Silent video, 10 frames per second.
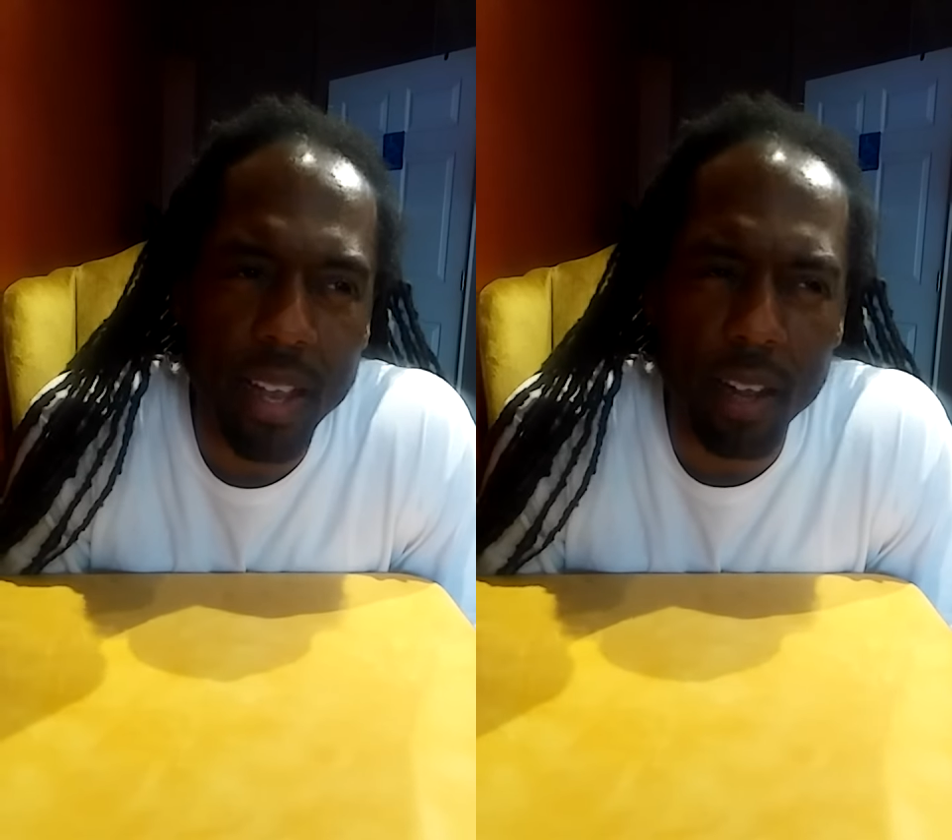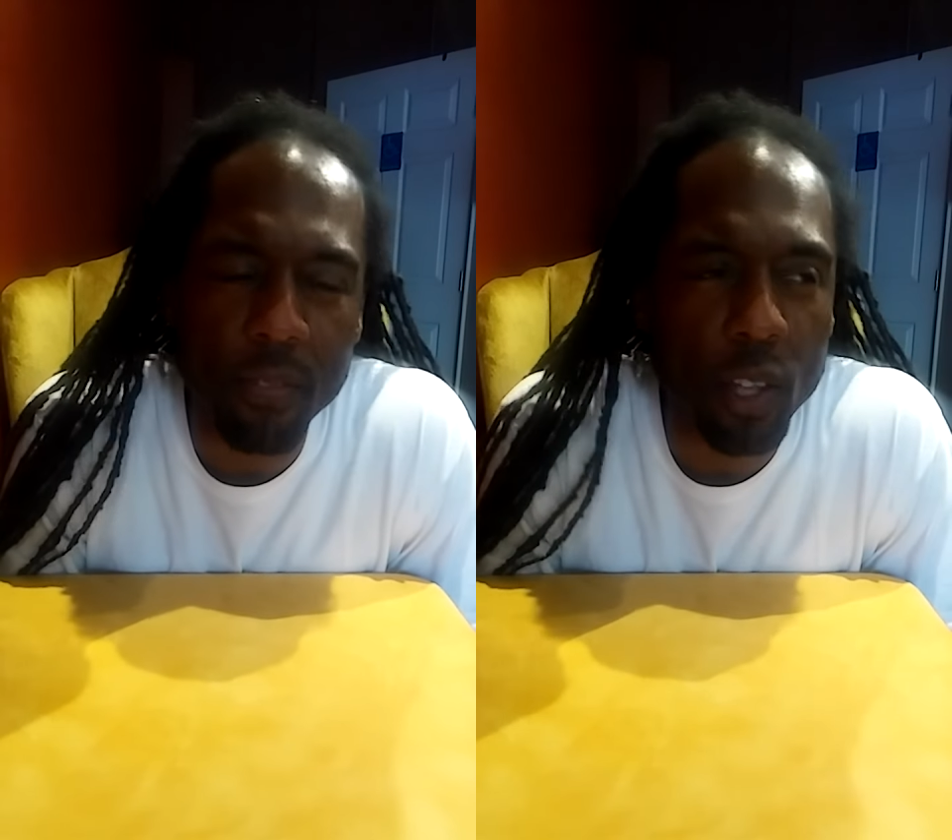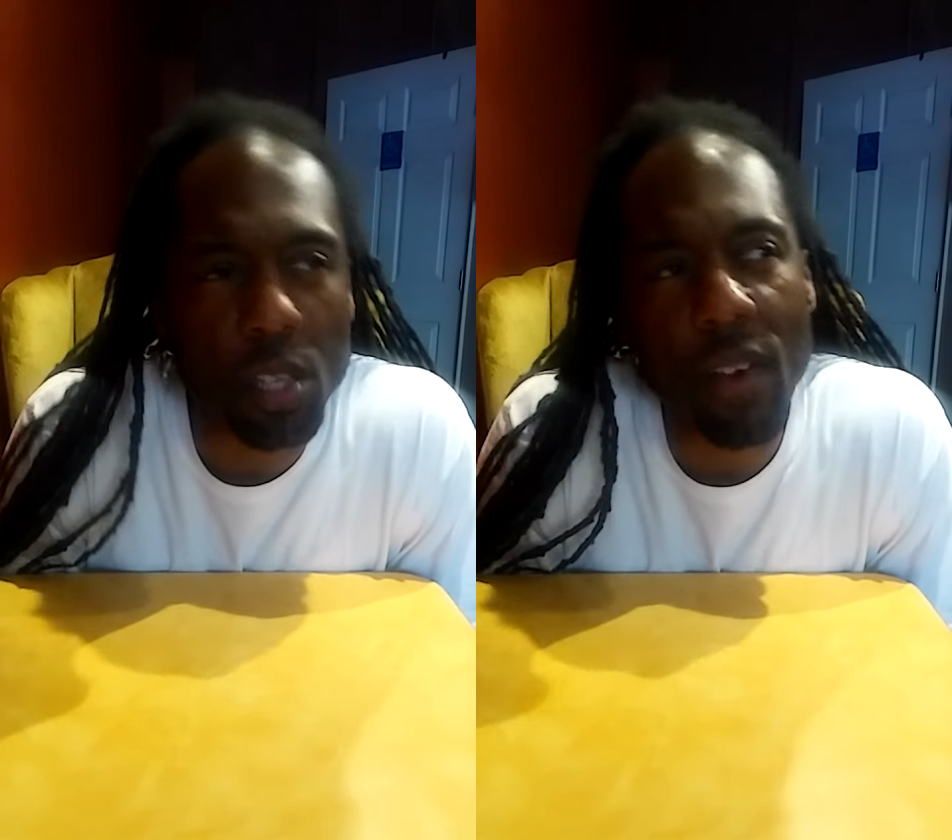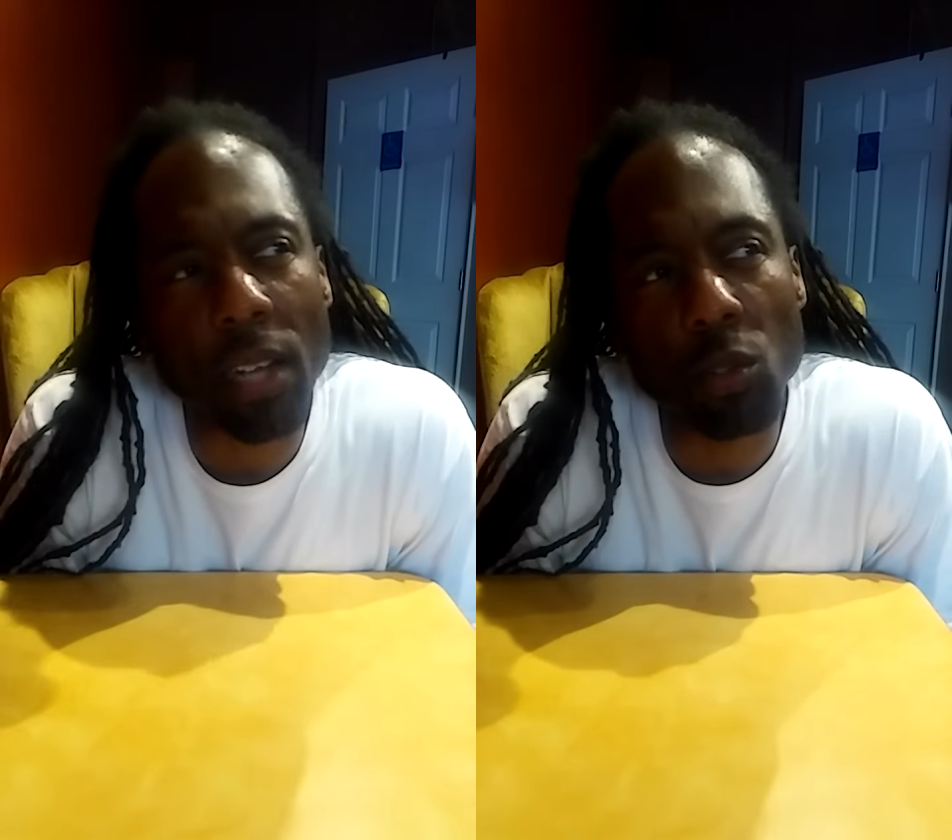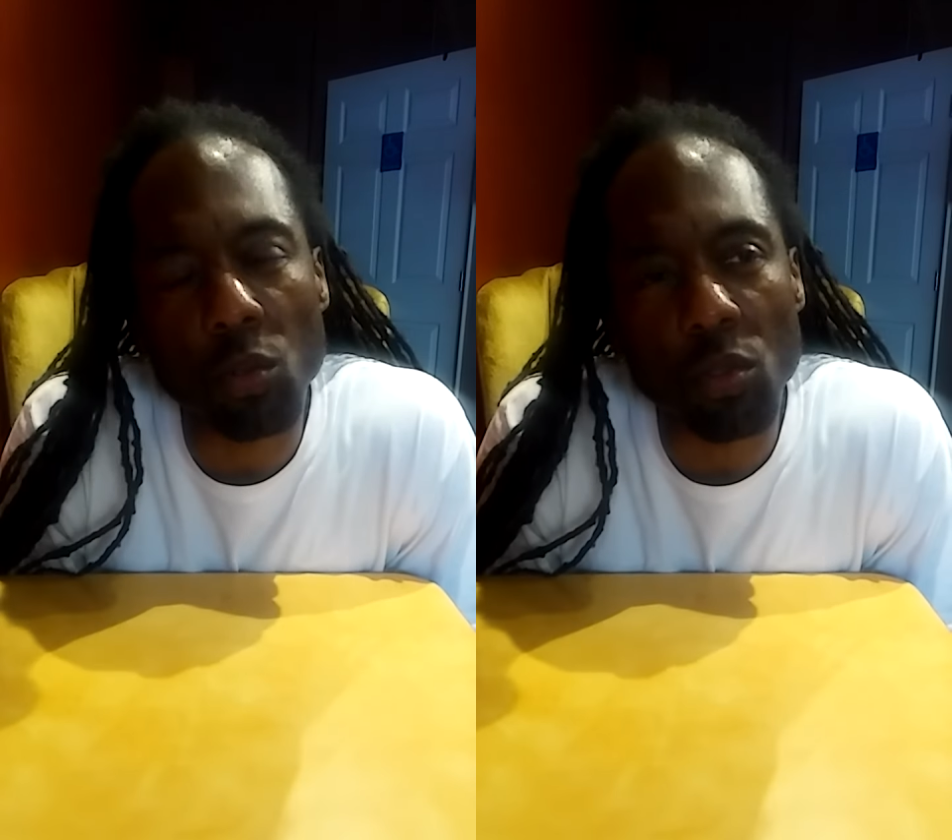And I feel if
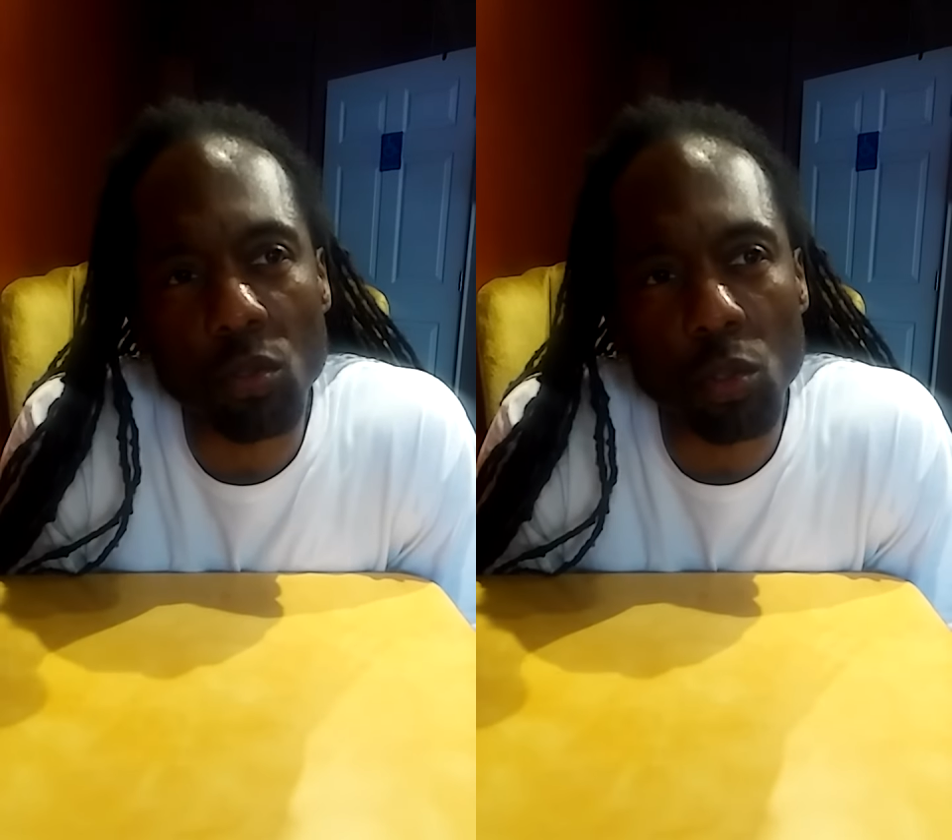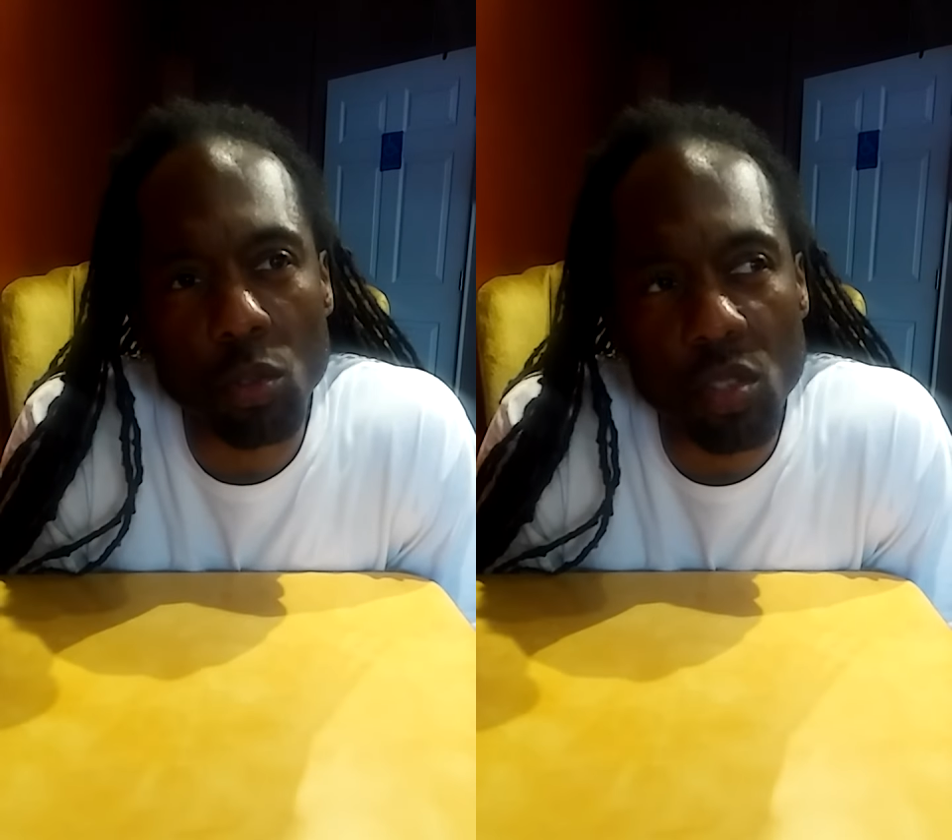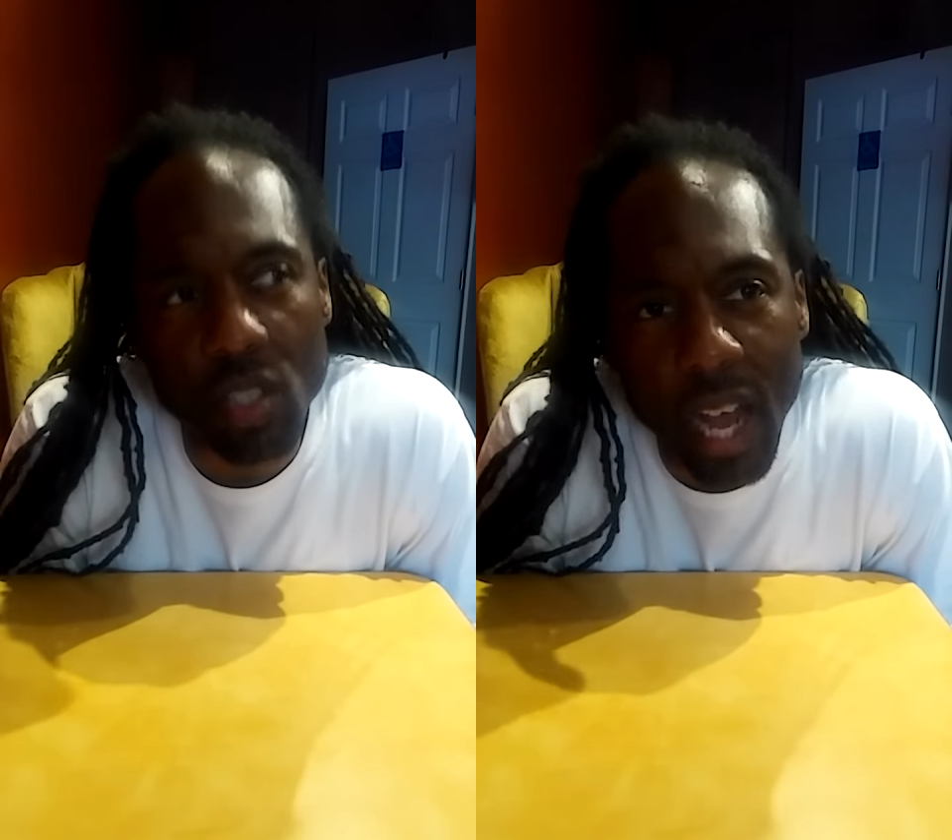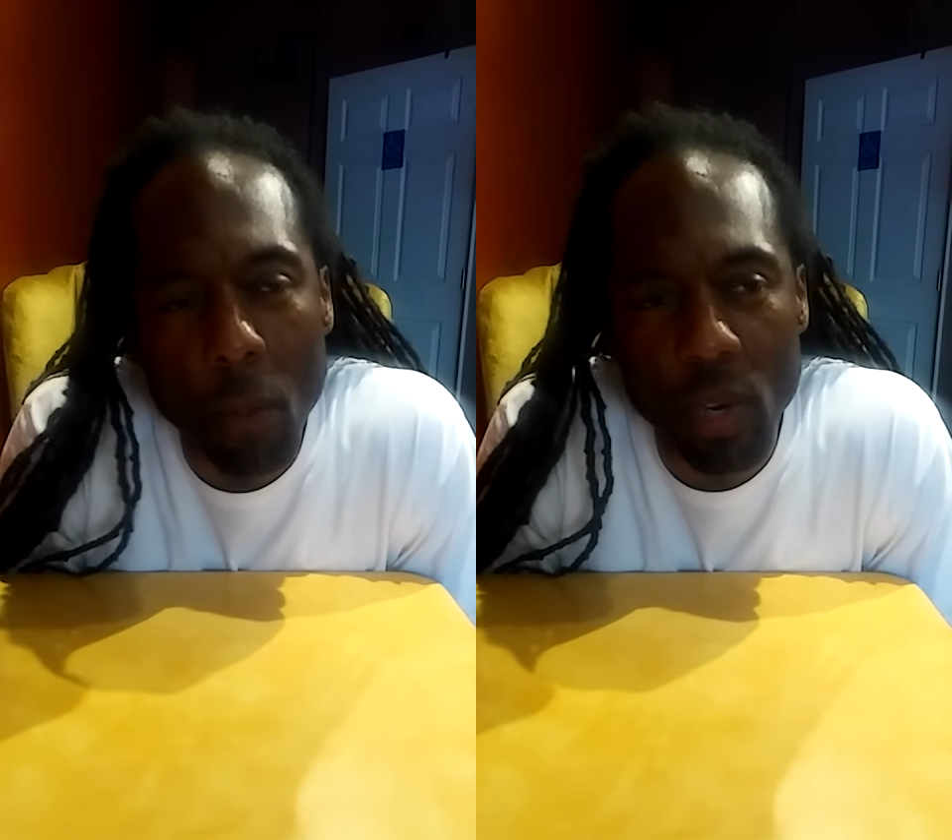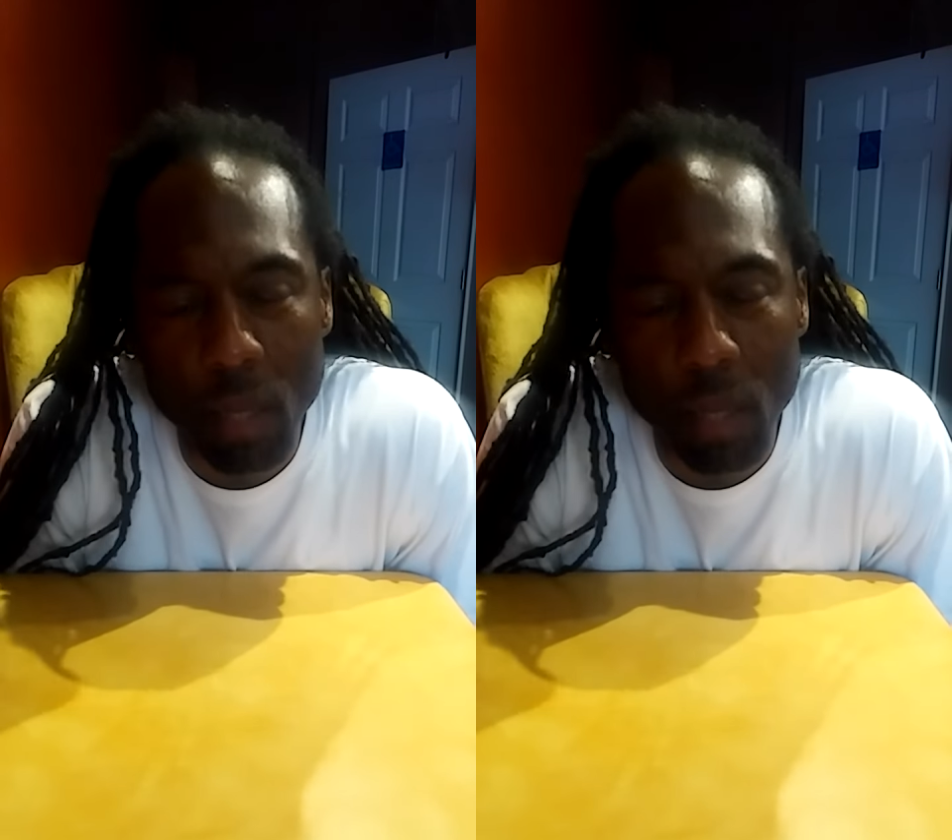I don't stop